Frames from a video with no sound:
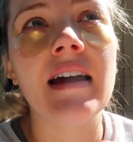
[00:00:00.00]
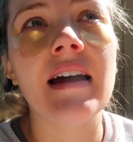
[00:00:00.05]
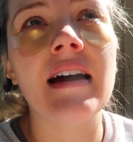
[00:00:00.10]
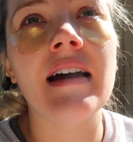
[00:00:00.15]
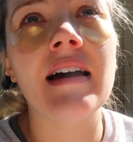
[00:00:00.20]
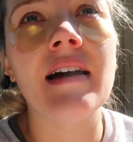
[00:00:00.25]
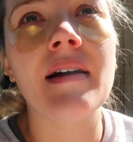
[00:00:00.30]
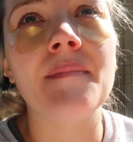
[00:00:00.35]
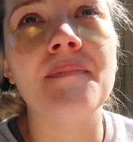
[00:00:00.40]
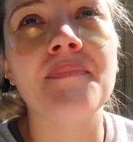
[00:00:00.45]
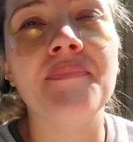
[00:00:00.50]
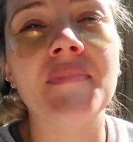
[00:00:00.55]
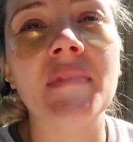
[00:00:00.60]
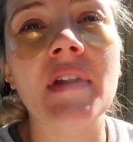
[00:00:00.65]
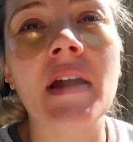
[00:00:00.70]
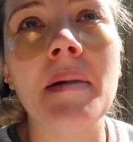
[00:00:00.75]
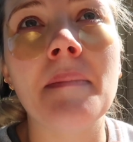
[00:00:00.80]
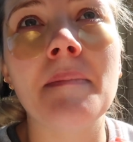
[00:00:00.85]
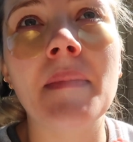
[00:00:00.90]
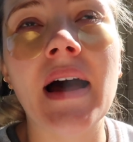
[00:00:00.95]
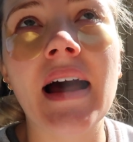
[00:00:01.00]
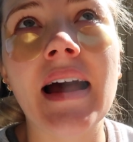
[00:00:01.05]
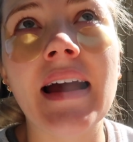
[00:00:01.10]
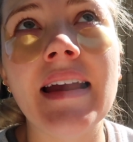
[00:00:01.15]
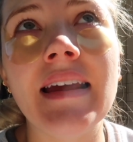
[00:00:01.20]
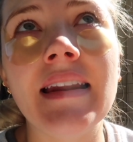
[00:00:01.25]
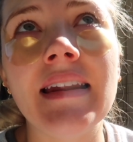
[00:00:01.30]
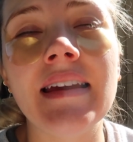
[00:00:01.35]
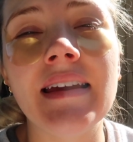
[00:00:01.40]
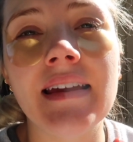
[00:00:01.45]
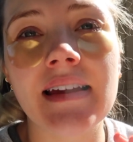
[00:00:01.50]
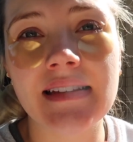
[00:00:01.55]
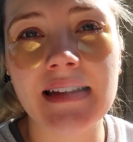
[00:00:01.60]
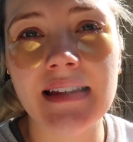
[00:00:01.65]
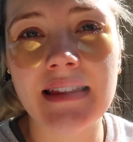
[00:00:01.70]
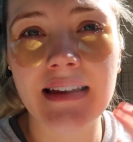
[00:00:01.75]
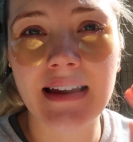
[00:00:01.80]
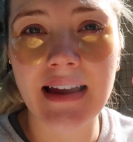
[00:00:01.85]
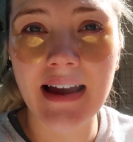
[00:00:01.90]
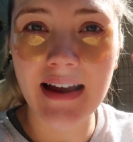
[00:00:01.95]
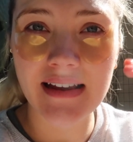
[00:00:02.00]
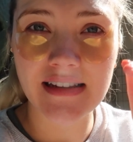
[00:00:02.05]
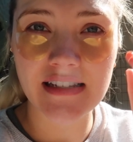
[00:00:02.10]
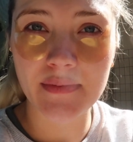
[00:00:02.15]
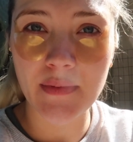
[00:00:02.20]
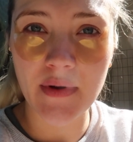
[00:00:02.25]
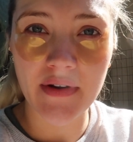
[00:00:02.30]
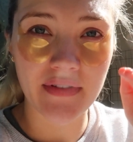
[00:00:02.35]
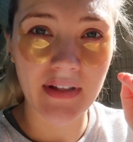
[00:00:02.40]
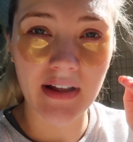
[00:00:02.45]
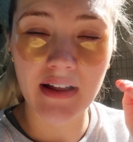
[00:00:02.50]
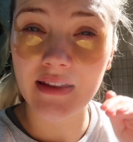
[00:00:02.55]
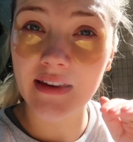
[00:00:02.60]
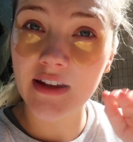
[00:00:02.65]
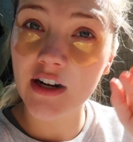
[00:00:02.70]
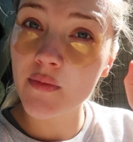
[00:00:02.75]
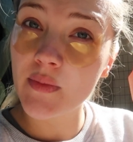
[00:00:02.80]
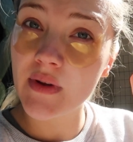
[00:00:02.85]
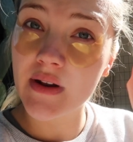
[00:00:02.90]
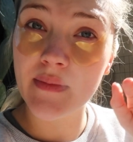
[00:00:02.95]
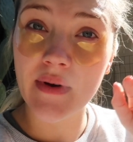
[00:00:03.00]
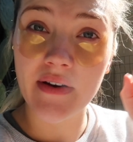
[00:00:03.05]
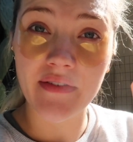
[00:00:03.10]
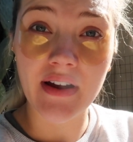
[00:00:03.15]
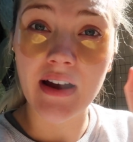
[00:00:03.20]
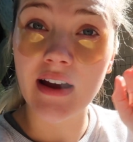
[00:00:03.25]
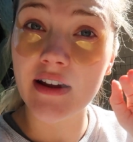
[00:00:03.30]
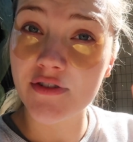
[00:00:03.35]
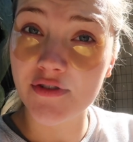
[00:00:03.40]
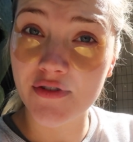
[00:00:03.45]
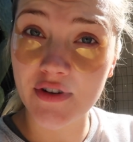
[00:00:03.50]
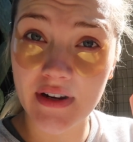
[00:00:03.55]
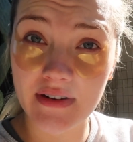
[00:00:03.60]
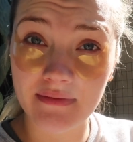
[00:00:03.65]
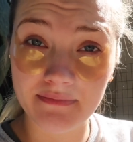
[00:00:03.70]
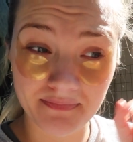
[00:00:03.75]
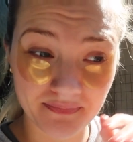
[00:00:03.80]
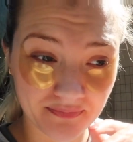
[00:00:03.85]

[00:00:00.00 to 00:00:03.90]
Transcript: Um, mine is at the cusp of like a little bit above 100.